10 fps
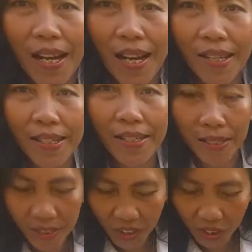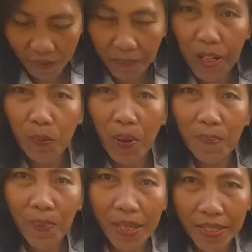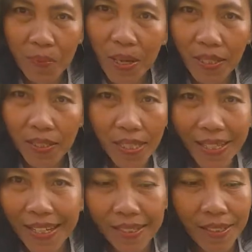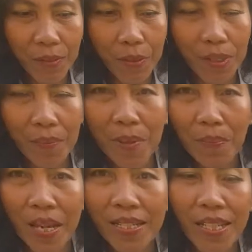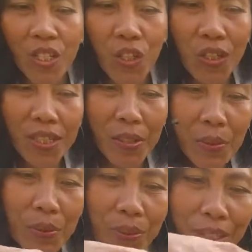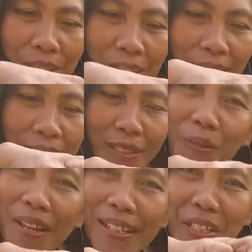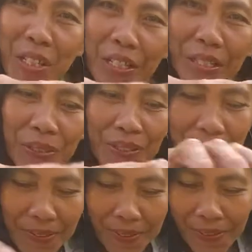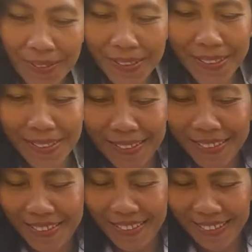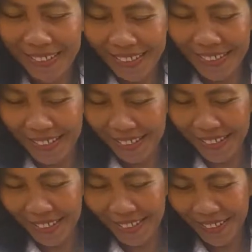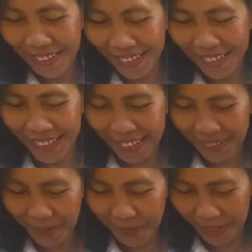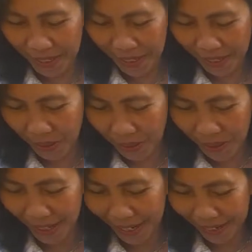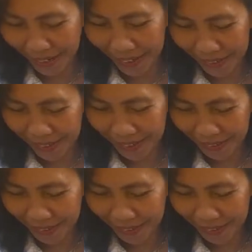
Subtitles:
I sacrifice my plants by digging the root of the plants and check the root. So I can share it to you. Here you go. Now we are cooking in here.